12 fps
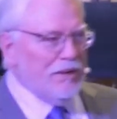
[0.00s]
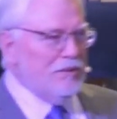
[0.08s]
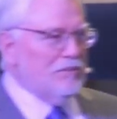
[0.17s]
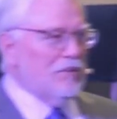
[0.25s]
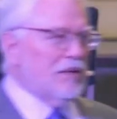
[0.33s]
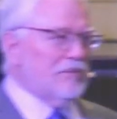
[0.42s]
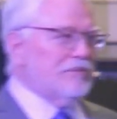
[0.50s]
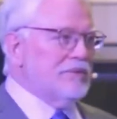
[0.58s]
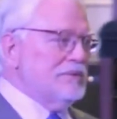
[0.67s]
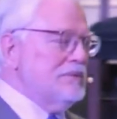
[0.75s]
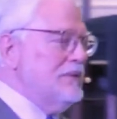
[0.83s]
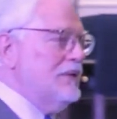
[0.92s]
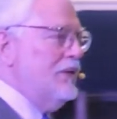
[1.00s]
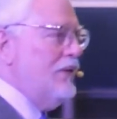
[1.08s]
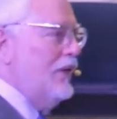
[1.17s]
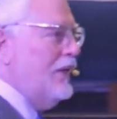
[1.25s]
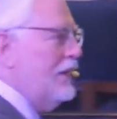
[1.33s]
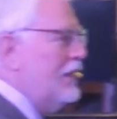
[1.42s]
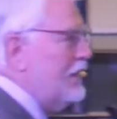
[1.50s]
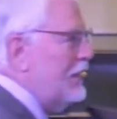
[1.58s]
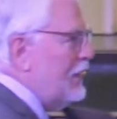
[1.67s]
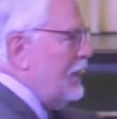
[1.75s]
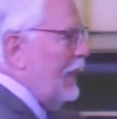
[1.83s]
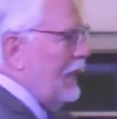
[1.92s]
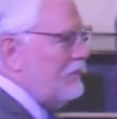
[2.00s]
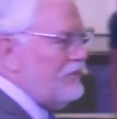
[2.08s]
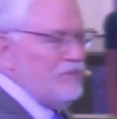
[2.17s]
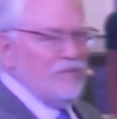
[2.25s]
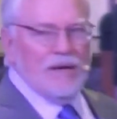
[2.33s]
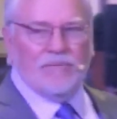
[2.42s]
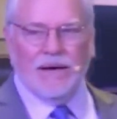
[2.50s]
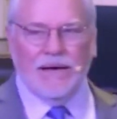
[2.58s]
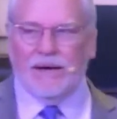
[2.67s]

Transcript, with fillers: wonderful. And if you've never had a